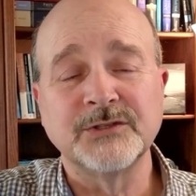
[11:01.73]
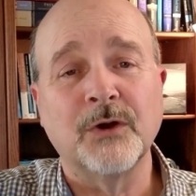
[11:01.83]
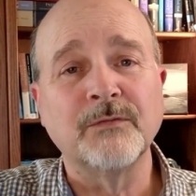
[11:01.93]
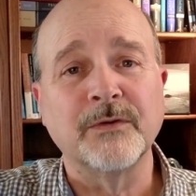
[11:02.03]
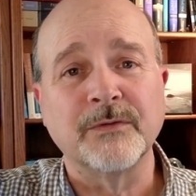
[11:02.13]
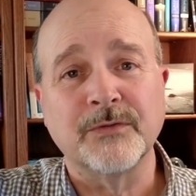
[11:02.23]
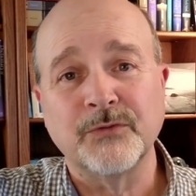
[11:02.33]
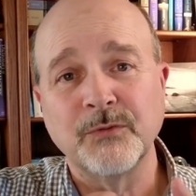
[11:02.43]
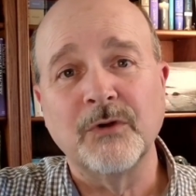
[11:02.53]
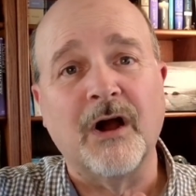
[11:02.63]
over
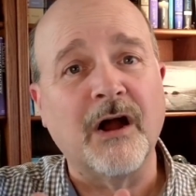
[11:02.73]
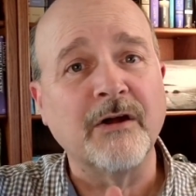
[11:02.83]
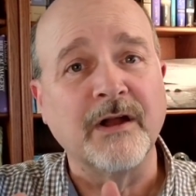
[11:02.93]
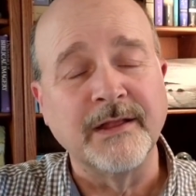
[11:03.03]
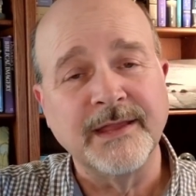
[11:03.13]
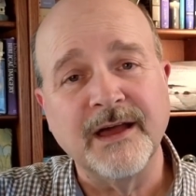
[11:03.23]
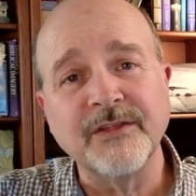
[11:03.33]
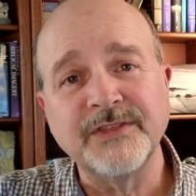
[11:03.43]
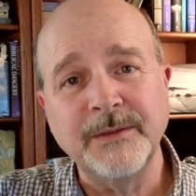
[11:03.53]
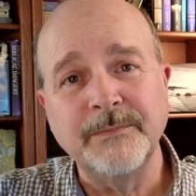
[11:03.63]
through our
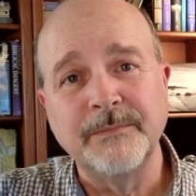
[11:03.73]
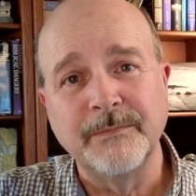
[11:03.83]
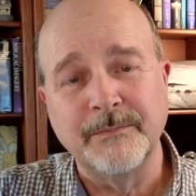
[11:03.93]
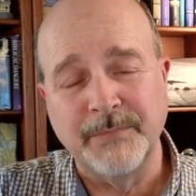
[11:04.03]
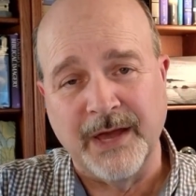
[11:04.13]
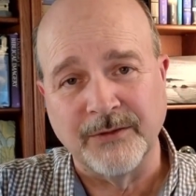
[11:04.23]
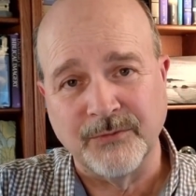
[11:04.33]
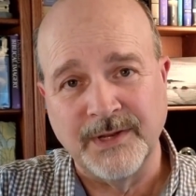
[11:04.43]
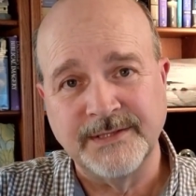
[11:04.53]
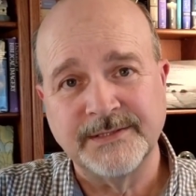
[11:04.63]
unhealthy
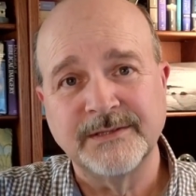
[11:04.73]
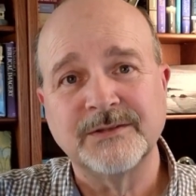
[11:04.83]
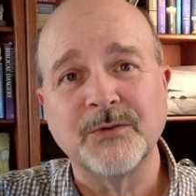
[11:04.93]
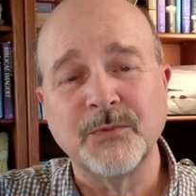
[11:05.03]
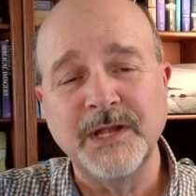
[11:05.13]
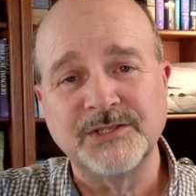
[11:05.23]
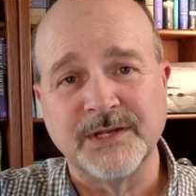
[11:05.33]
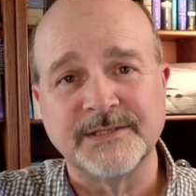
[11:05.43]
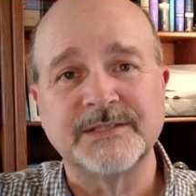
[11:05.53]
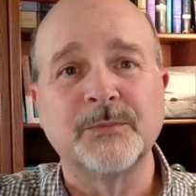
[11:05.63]
boundaries to reach
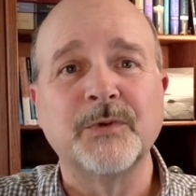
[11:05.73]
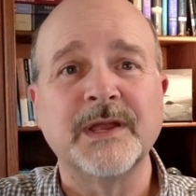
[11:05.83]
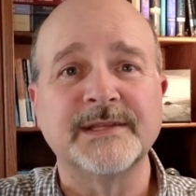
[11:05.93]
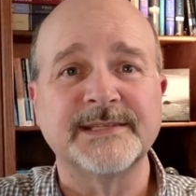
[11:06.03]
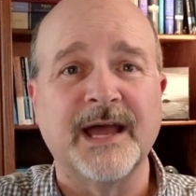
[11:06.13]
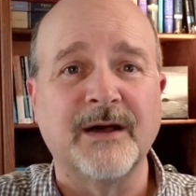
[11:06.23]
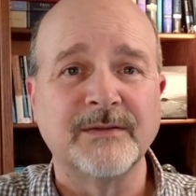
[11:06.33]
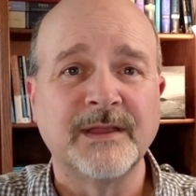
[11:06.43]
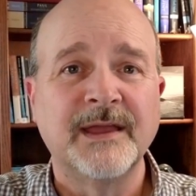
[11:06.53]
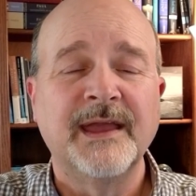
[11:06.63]
us, to bring us
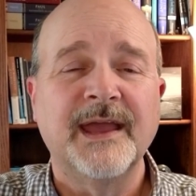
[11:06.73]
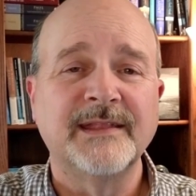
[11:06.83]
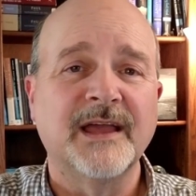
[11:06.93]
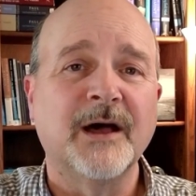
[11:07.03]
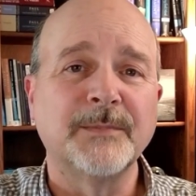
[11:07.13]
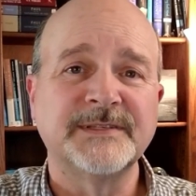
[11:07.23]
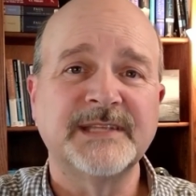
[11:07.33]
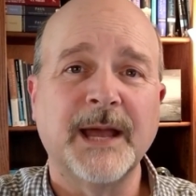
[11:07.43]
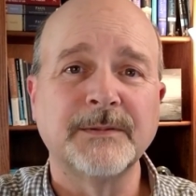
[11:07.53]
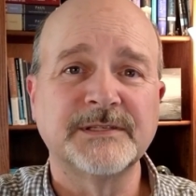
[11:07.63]
out, and to help
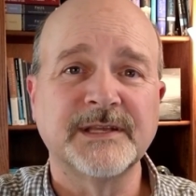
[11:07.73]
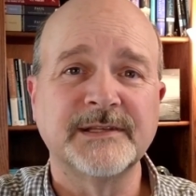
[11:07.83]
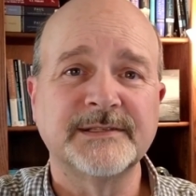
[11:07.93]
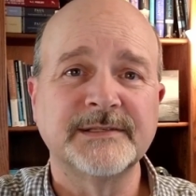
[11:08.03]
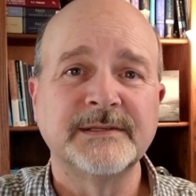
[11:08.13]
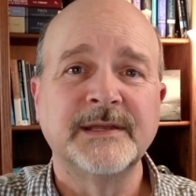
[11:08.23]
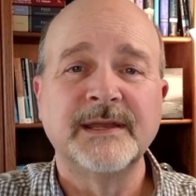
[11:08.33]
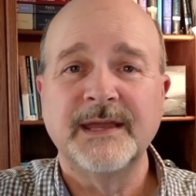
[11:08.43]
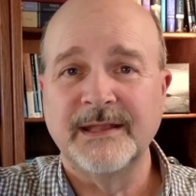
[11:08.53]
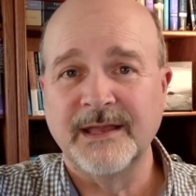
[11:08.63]
establish us
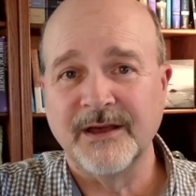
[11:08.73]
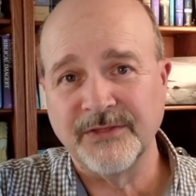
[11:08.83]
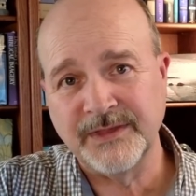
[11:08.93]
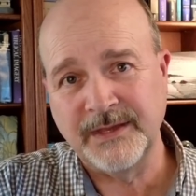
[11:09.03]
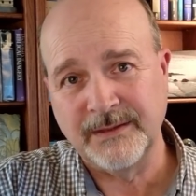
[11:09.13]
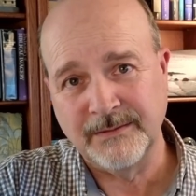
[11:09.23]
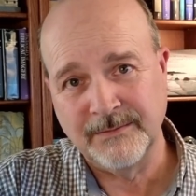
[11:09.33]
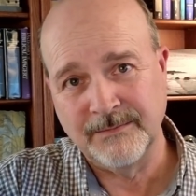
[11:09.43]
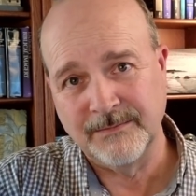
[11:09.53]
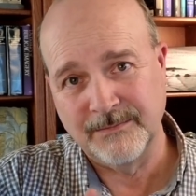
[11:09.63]
in healthy
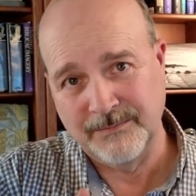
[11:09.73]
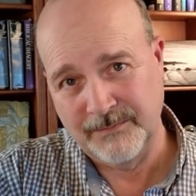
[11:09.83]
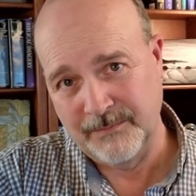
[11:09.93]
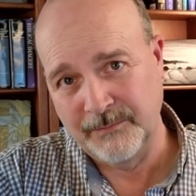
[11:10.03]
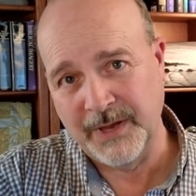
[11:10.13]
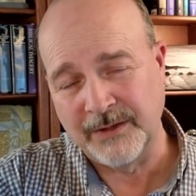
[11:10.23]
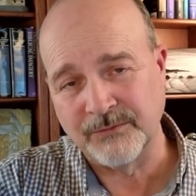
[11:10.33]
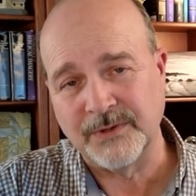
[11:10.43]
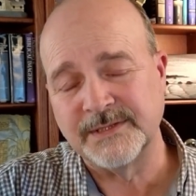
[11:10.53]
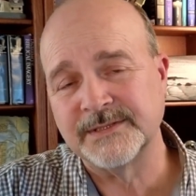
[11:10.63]

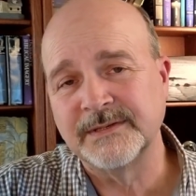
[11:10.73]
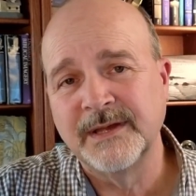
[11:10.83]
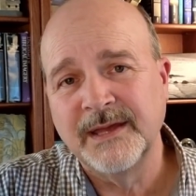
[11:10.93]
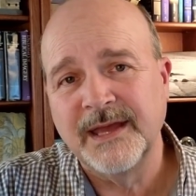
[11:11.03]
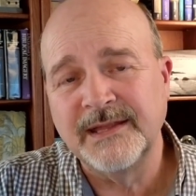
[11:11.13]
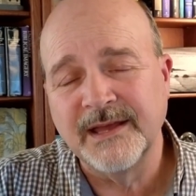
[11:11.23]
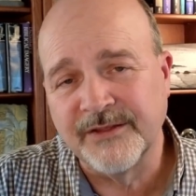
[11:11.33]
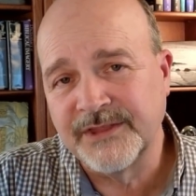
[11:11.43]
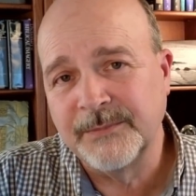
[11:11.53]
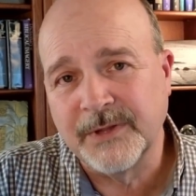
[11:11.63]
boundaries, in
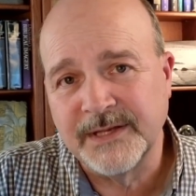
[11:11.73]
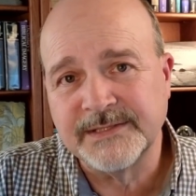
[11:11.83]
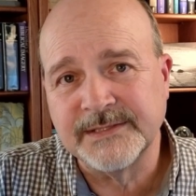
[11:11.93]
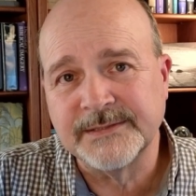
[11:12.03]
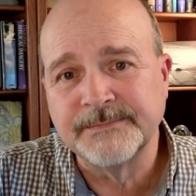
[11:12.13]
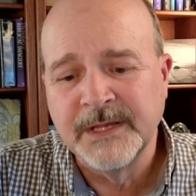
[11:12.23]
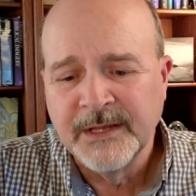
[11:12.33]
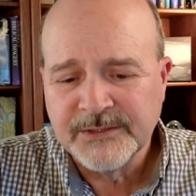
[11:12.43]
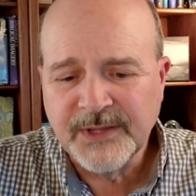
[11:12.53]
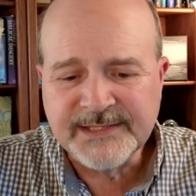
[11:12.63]
healthy places.
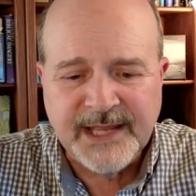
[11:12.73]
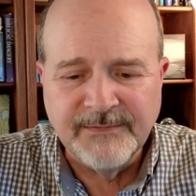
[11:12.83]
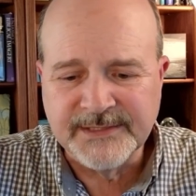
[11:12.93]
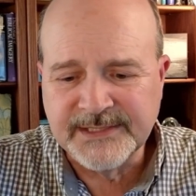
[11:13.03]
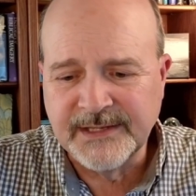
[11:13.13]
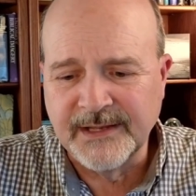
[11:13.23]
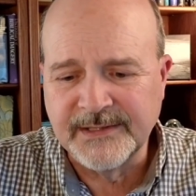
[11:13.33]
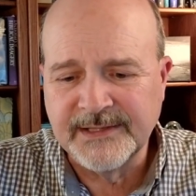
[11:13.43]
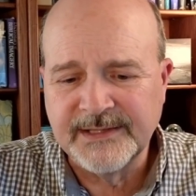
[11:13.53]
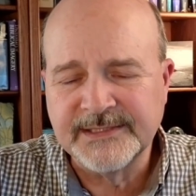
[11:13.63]
So that's kind
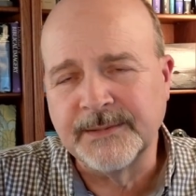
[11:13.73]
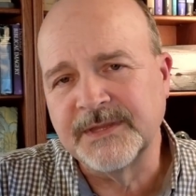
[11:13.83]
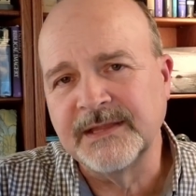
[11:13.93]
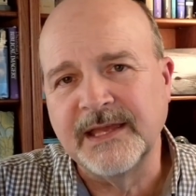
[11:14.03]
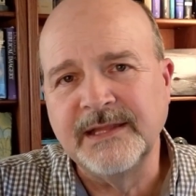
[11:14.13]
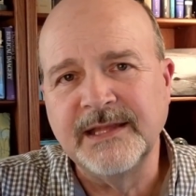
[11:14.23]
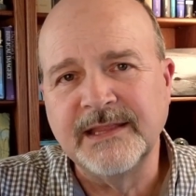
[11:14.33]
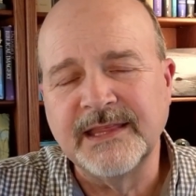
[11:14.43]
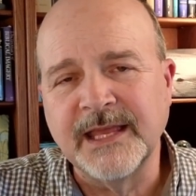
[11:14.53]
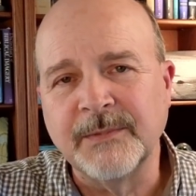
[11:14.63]
of something that you need
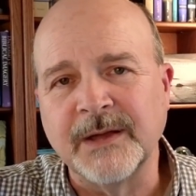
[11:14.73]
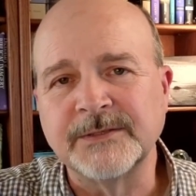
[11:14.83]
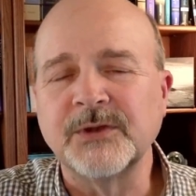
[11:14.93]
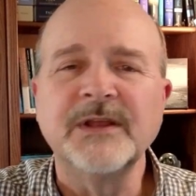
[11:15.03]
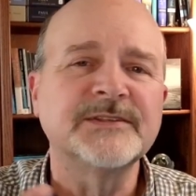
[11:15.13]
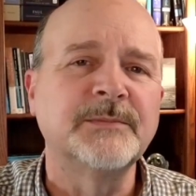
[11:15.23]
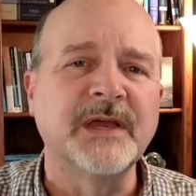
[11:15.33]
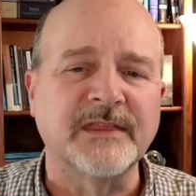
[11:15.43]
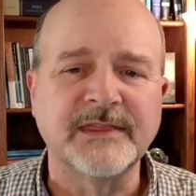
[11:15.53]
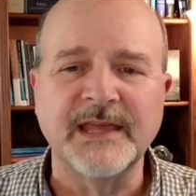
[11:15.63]
to think about. So here's a
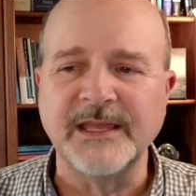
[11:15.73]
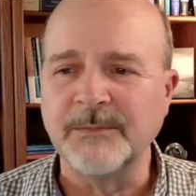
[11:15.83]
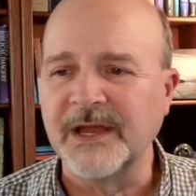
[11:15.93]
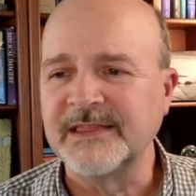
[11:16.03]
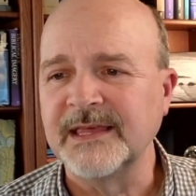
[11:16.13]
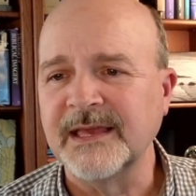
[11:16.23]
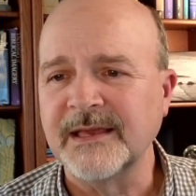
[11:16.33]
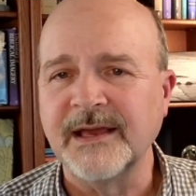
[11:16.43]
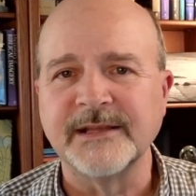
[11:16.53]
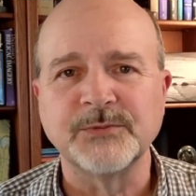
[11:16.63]
myth that you might think
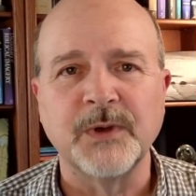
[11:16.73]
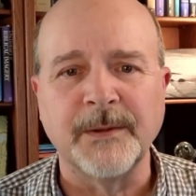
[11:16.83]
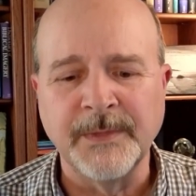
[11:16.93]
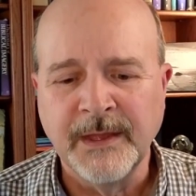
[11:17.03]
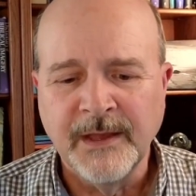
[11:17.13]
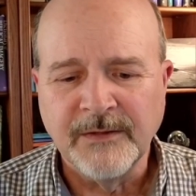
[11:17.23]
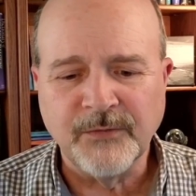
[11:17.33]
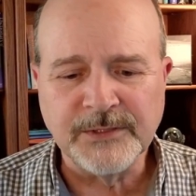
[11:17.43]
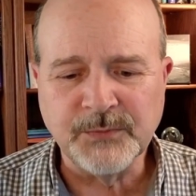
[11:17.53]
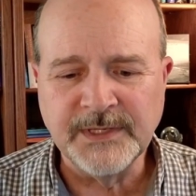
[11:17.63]
as well.
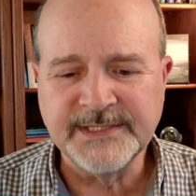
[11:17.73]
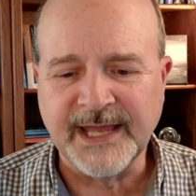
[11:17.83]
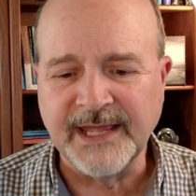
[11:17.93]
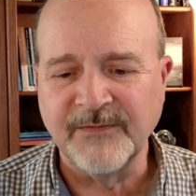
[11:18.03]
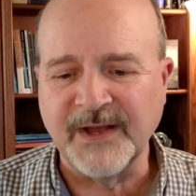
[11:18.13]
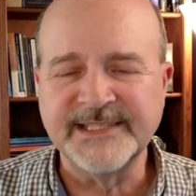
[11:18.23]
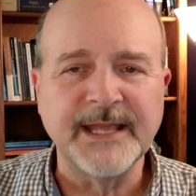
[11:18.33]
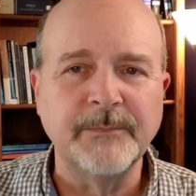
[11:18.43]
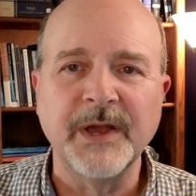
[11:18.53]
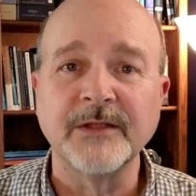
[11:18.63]
First one is that if I
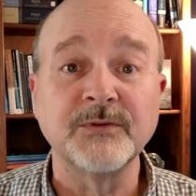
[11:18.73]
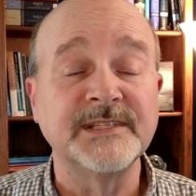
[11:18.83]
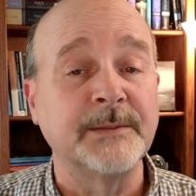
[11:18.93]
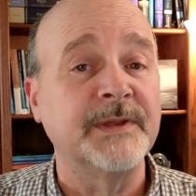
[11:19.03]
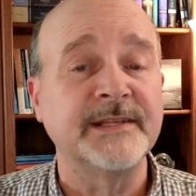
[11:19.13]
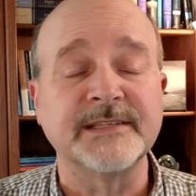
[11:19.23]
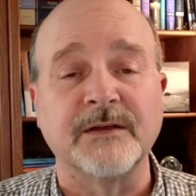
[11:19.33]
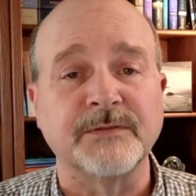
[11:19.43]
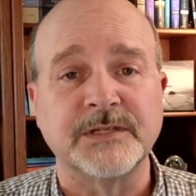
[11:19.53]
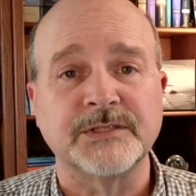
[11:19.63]
set boundaries, I'm being
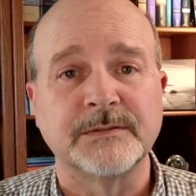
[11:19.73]
selfish.